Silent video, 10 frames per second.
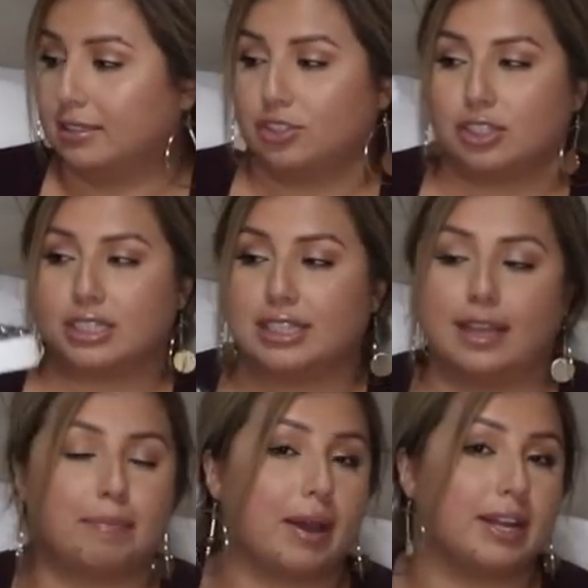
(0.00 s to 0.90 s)
just
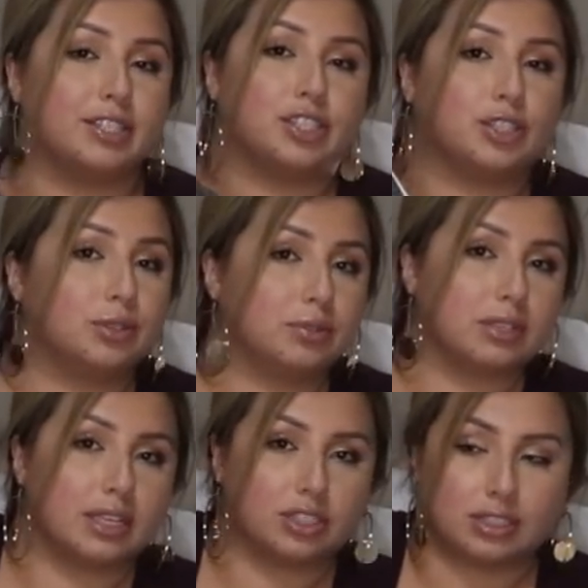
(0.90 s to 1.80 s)
slip-on
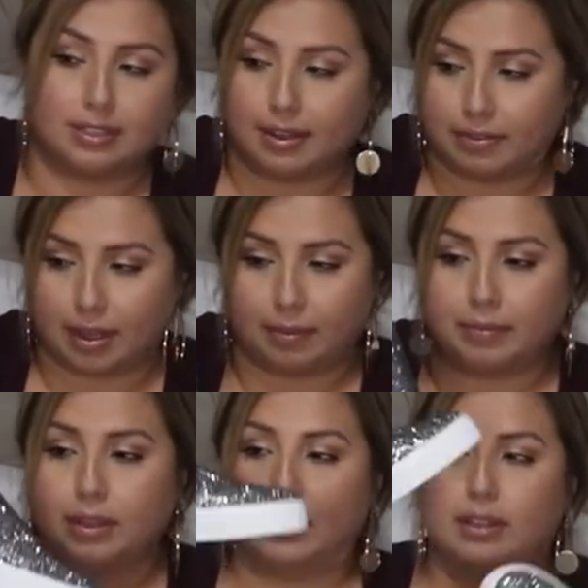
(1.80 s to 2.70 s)
shoes. I just love them.